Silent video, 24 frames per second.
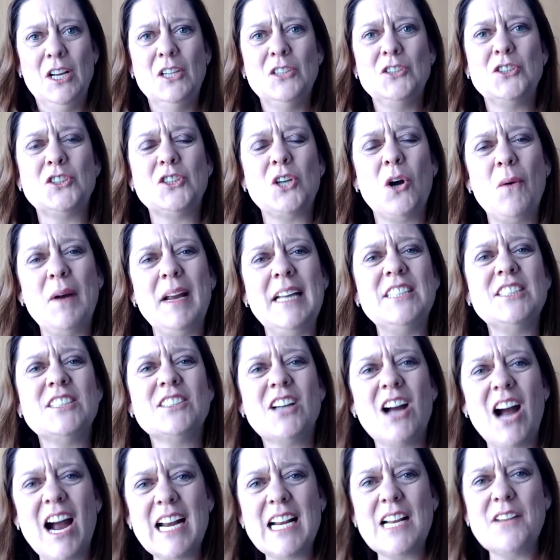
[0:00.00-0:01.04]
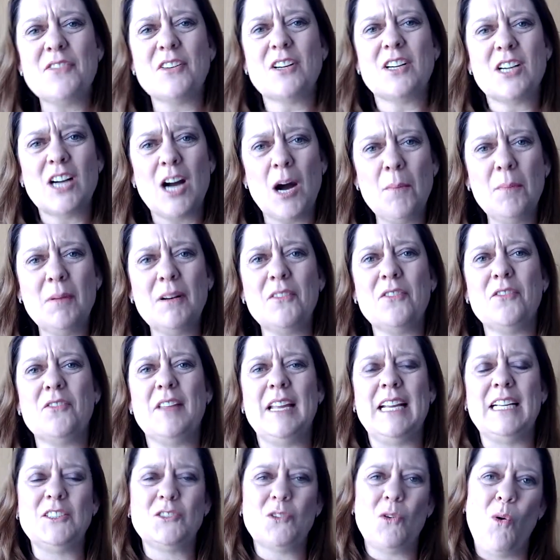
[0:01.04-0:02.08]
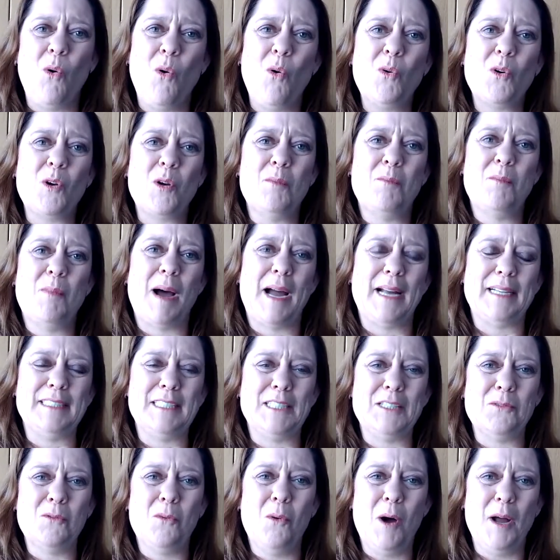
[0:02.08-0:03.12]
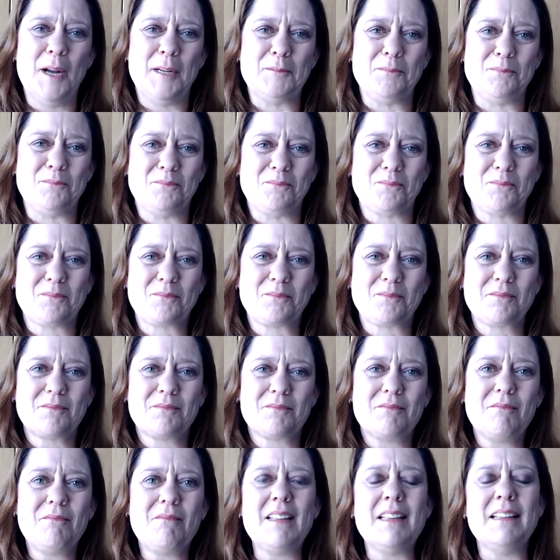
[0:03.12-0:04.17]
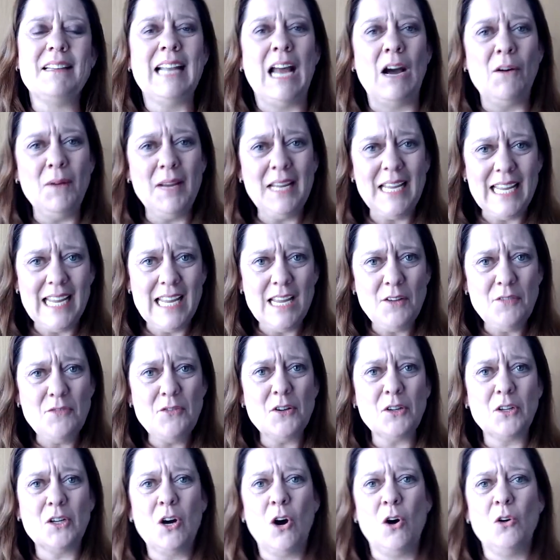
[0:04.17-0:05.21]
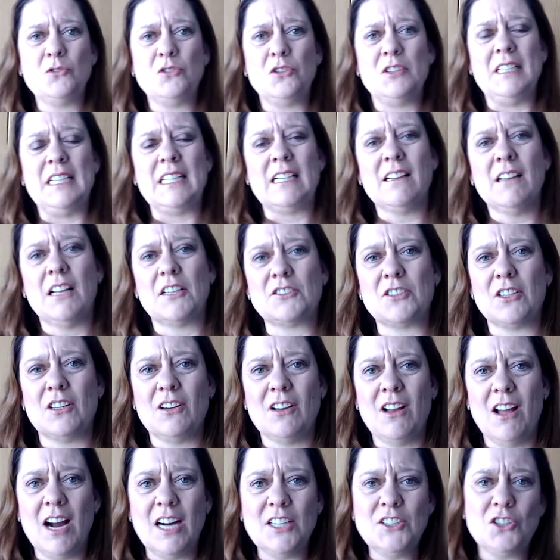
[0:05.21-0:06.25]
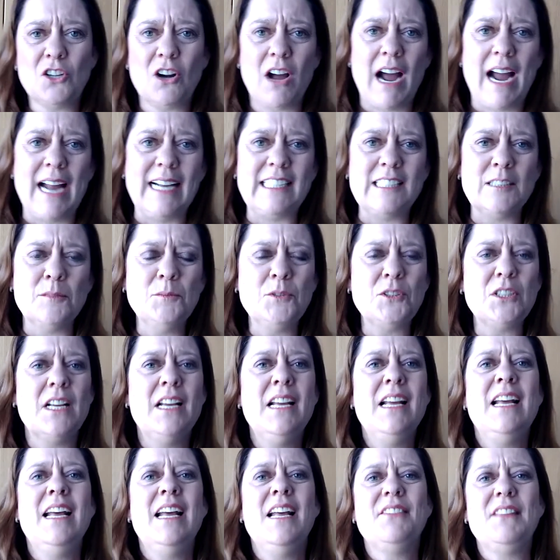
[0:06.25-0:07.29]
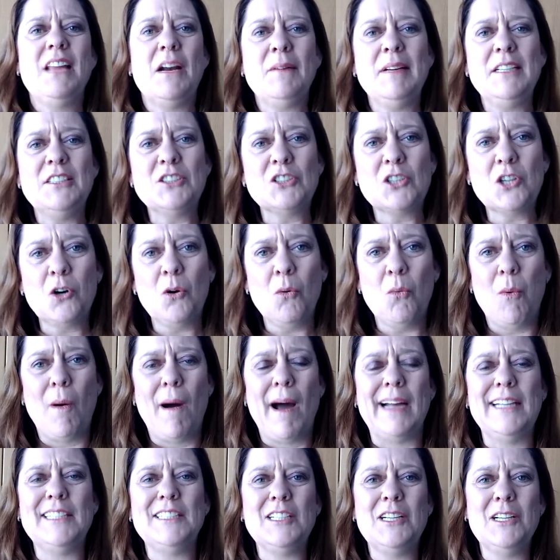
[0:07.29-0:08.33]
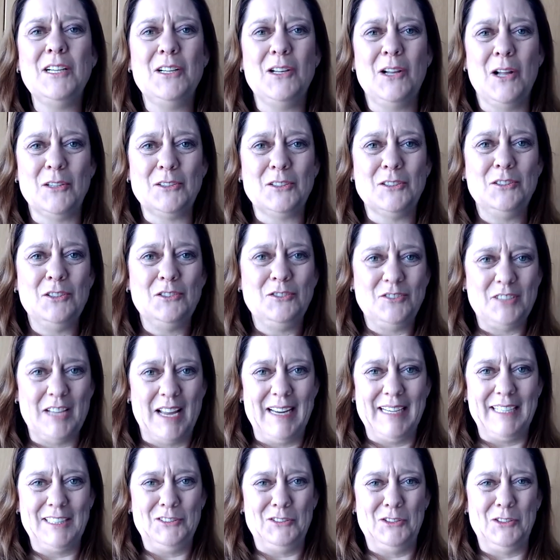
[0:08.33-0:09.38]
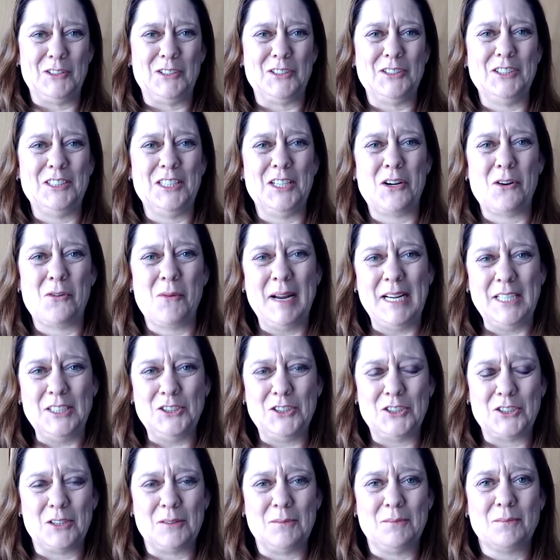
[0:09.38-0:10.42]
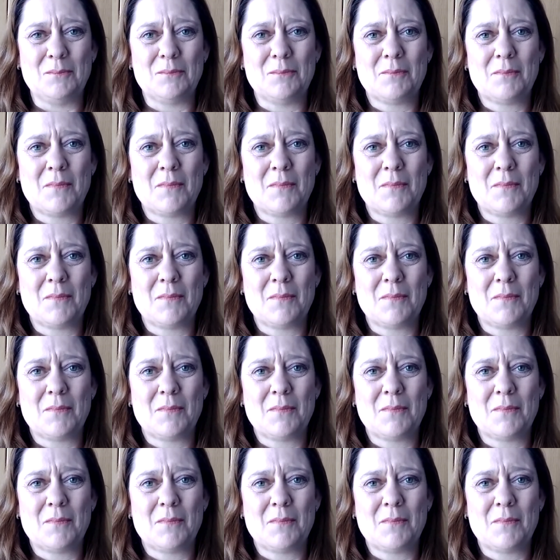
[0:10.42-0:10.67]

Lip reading: So it's kind of a couple of things all combined in one. Now, if you're going to declutter larger items, there is quite a lot to take into consideration.